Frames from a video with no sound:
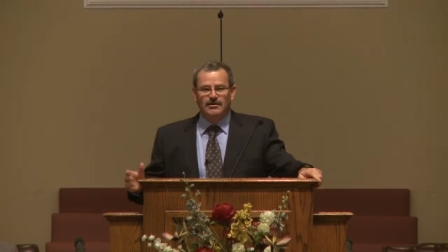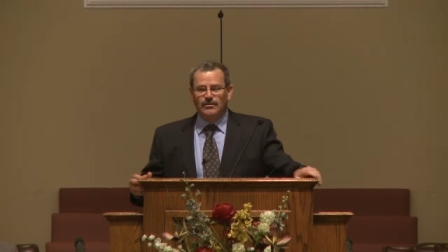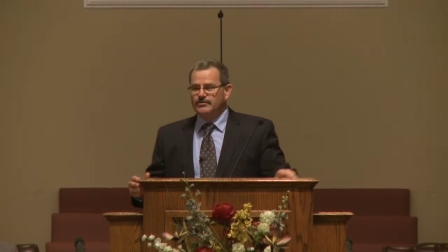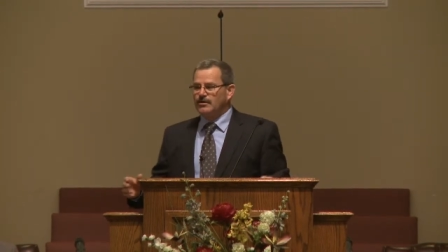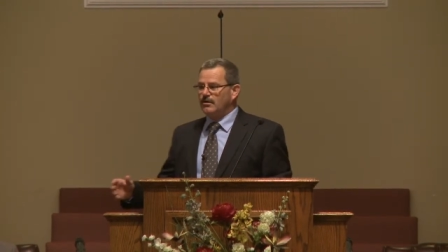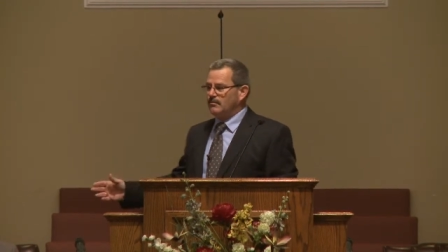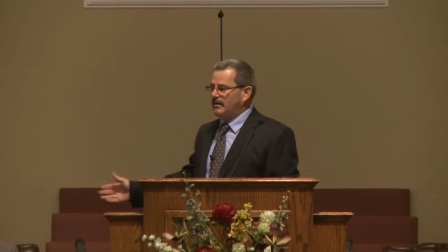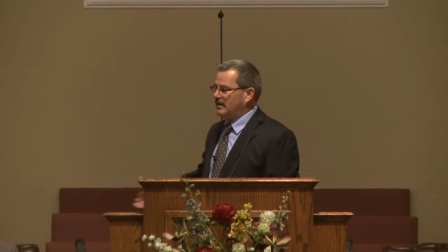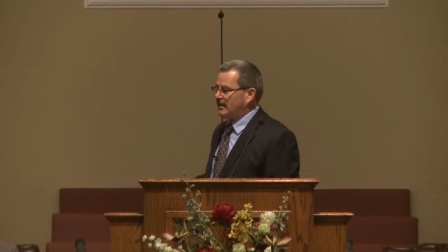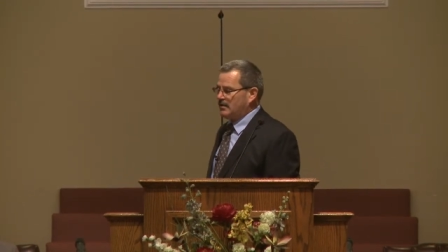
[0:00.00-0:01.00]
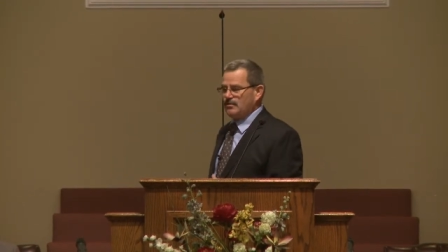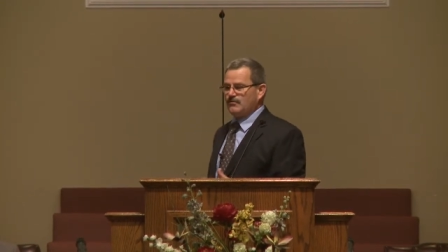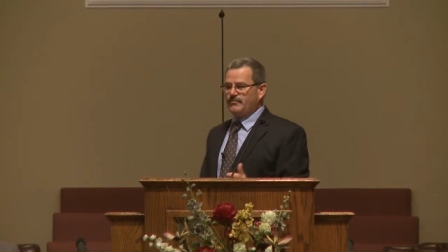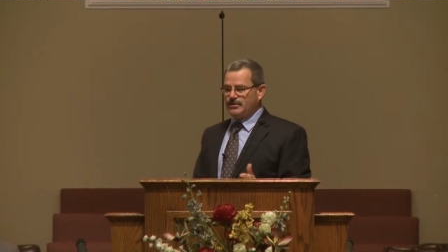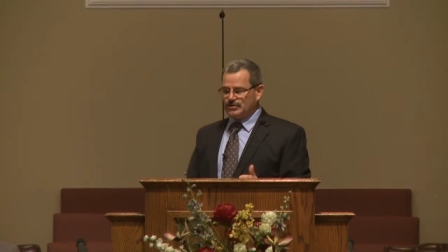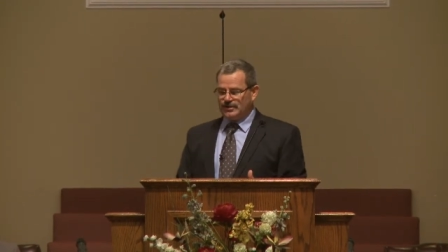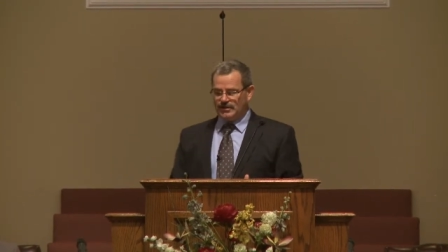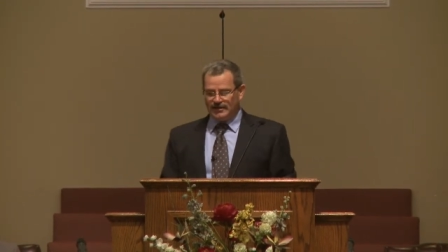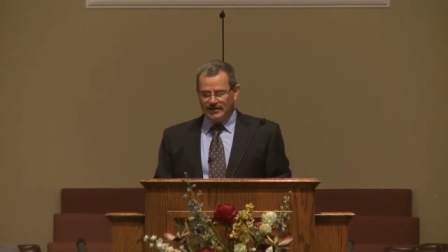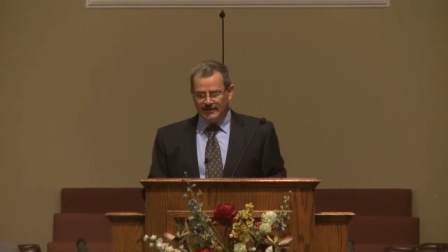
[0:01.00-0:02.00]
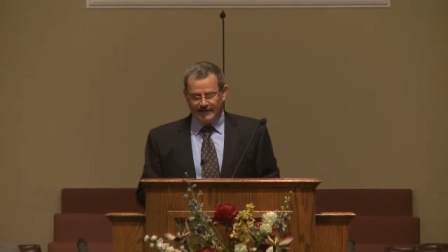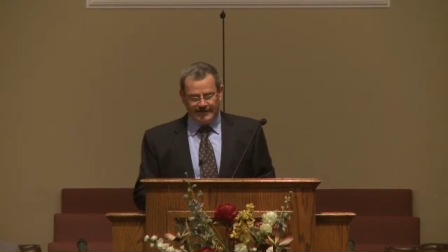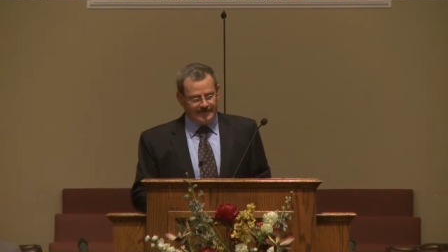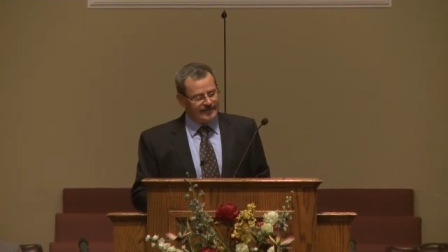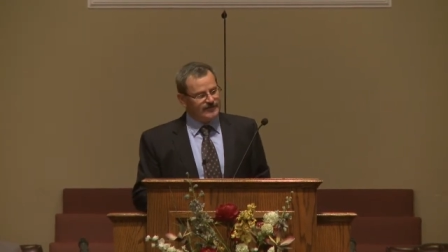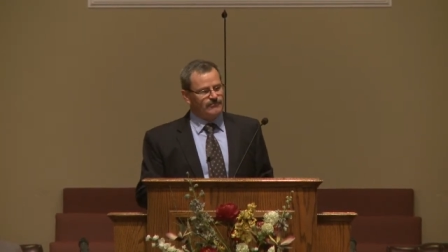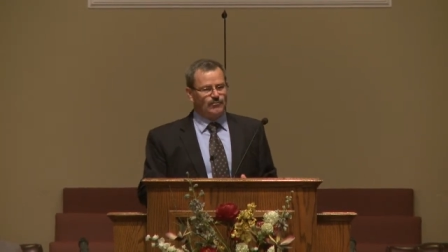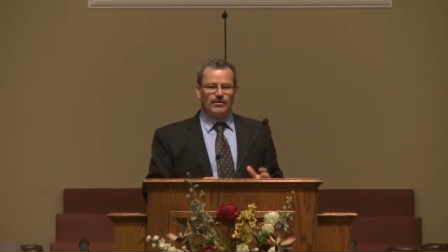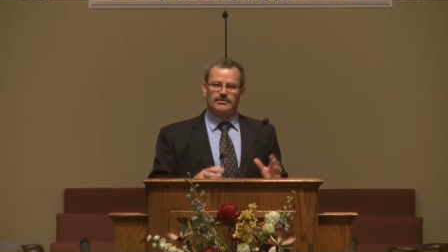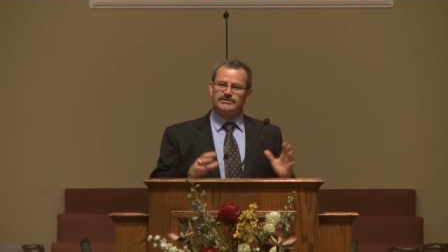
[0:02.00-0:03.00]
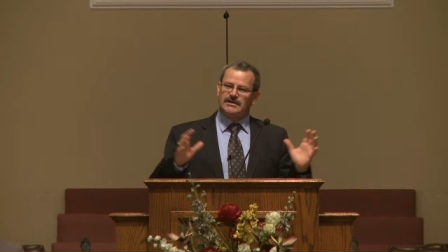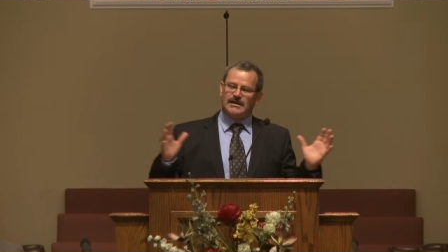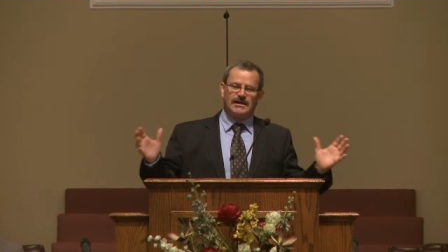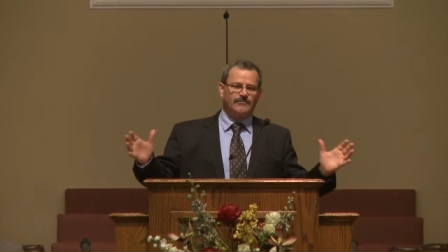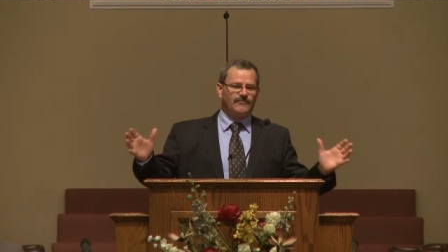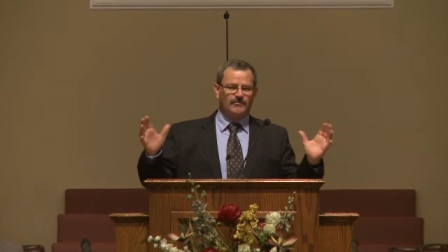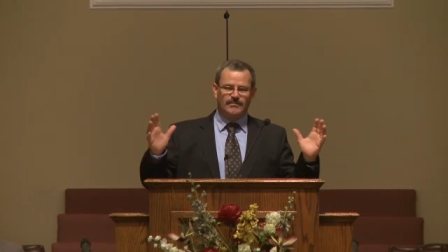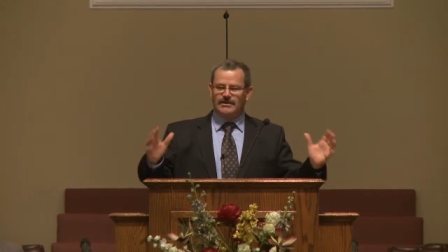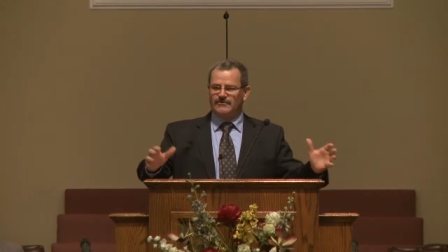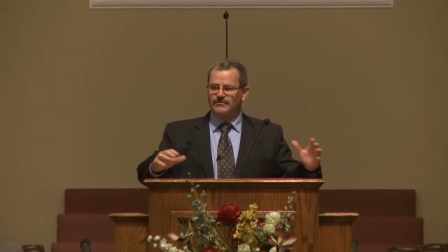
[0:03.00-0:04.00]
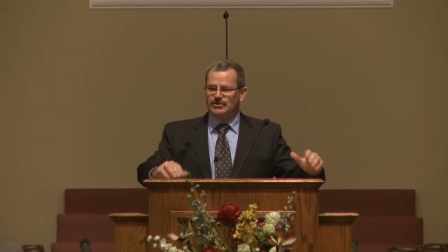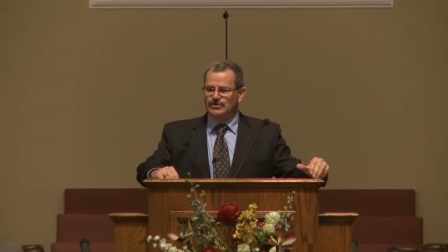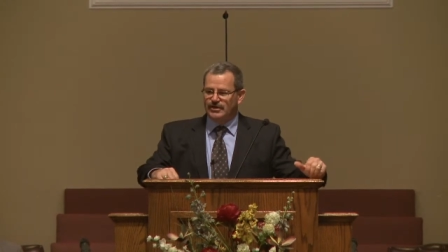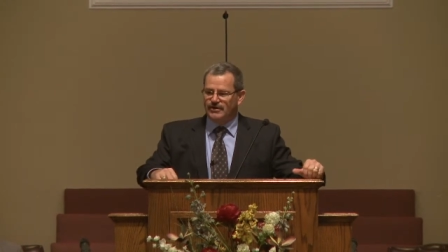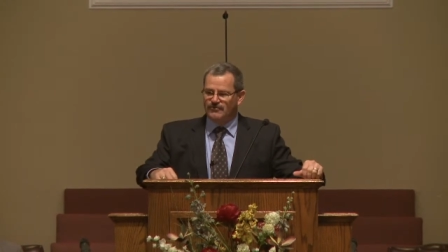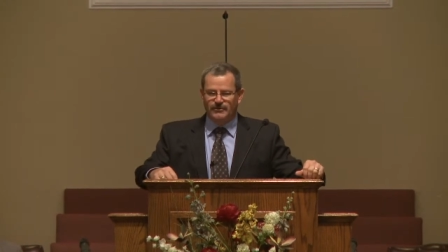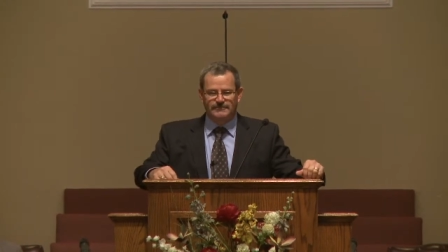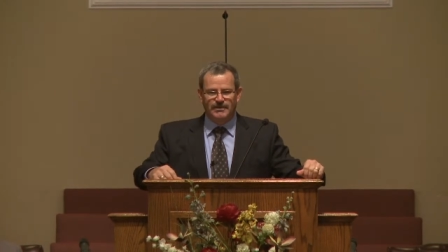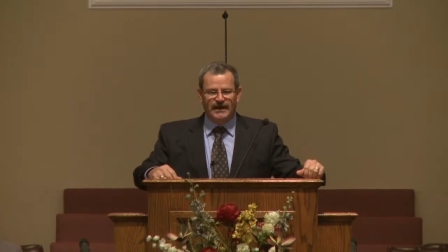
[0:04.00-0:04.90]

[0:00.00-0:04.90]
We were talking about how, as a missionary, the worst time for me as a missionary is when